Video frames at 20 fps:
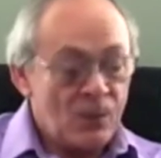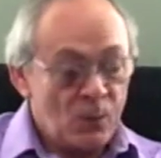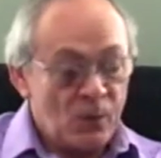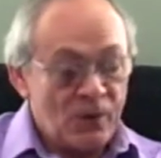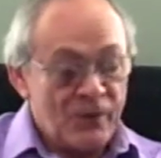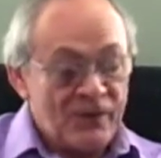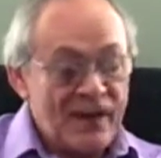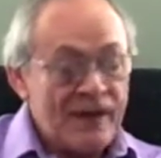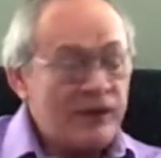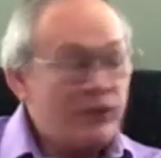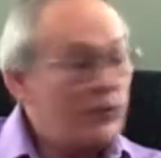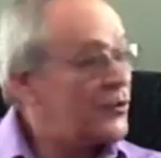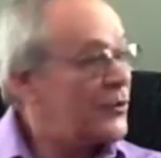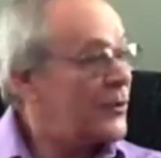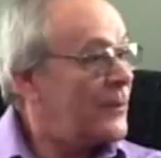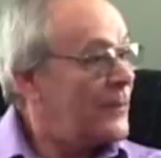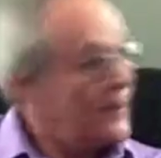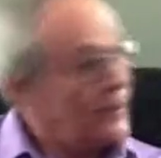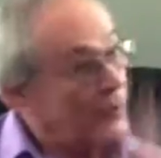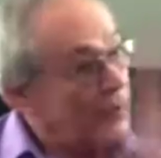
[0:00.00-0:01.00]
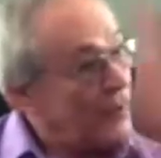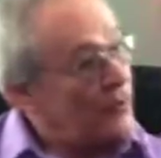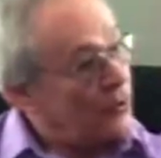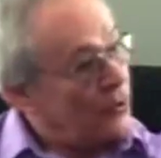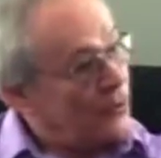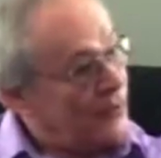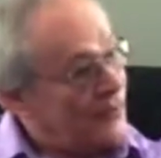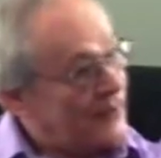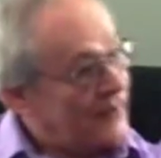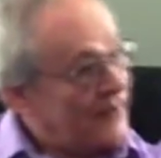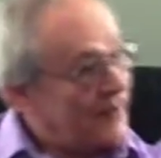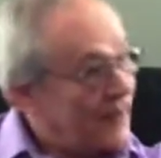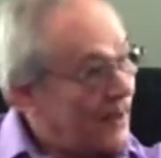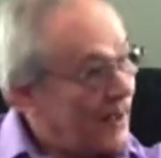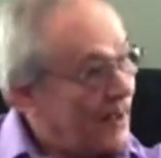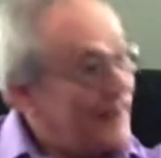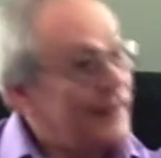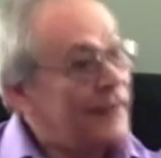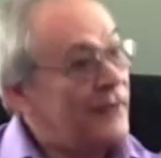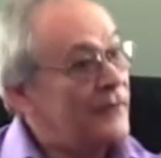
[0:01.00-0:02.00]
Well, that used to be right over there
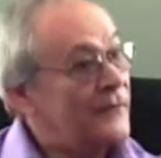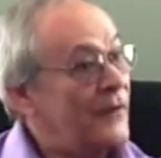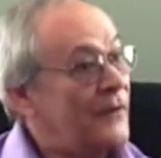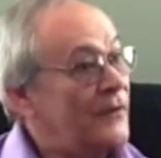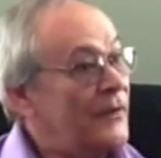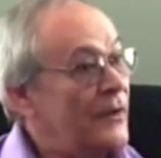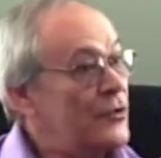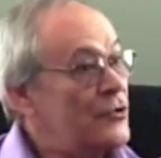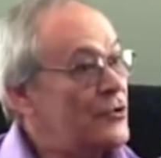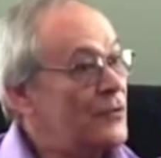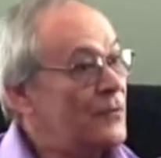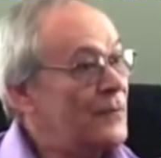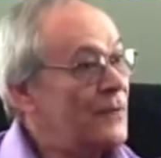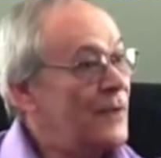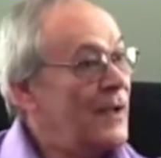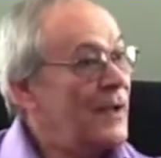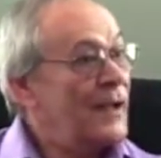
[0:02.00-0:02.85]
on that foundation.